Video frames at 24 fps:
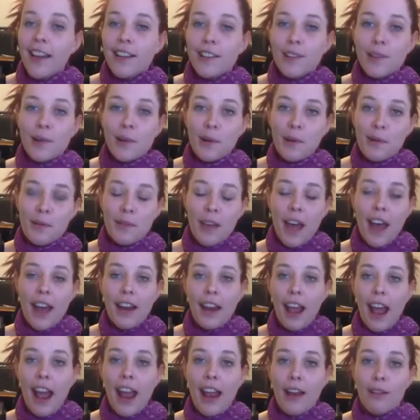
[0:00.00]
And short of
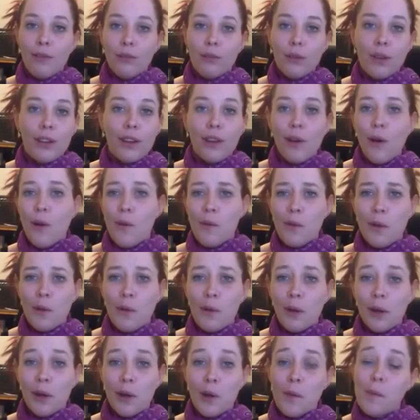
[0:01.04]
that, I really hope
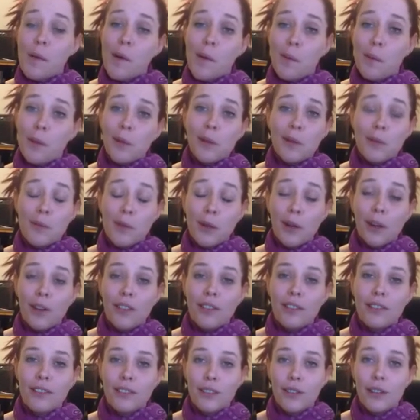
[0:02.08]
you'll wear your purple
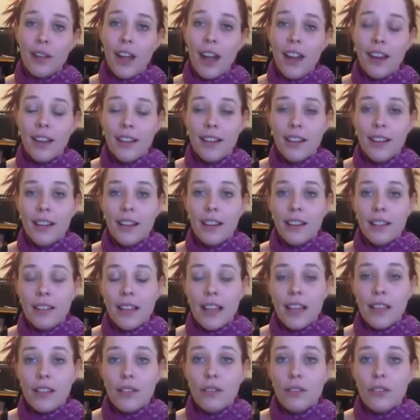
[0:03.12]
tomorrow. Okay?
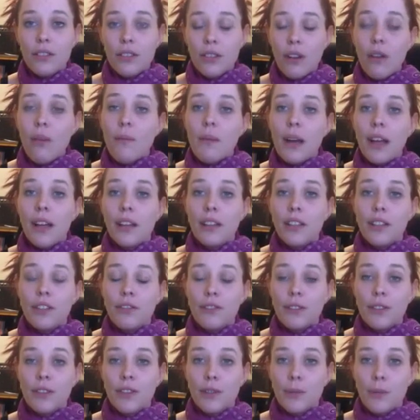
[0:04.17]
Thank you so much
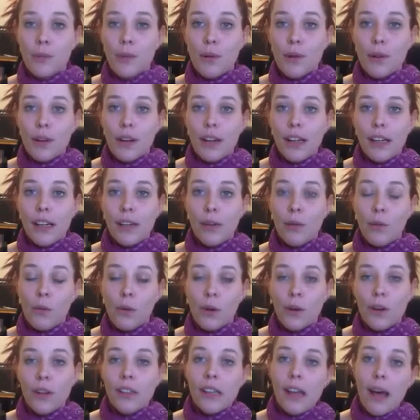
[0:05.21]
for supporting
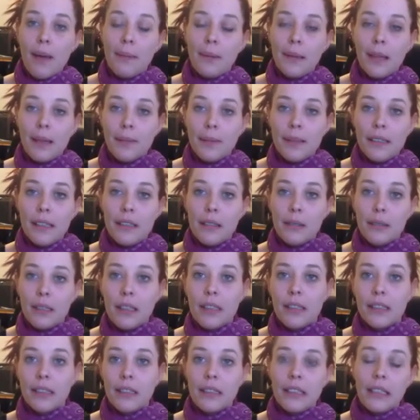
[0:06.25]
World Epilepsy
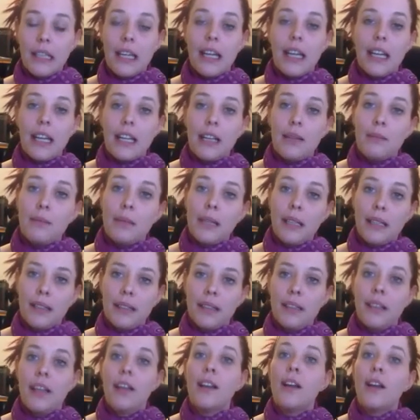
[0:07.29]
Awareness Day. It
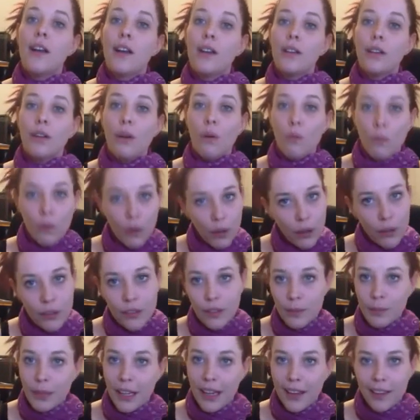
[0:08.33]
means the
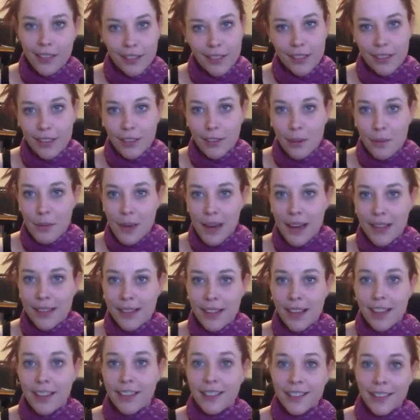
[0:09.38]
world to me. You're
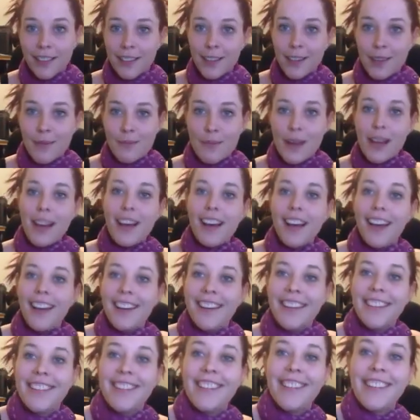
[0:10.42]
amazing.
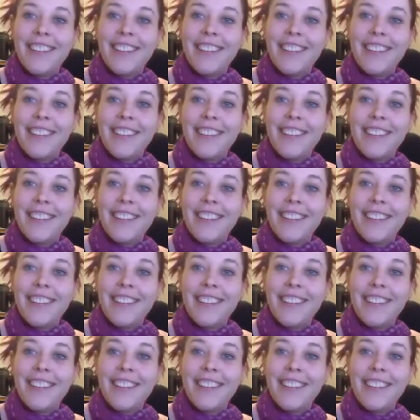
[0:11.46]
Bye.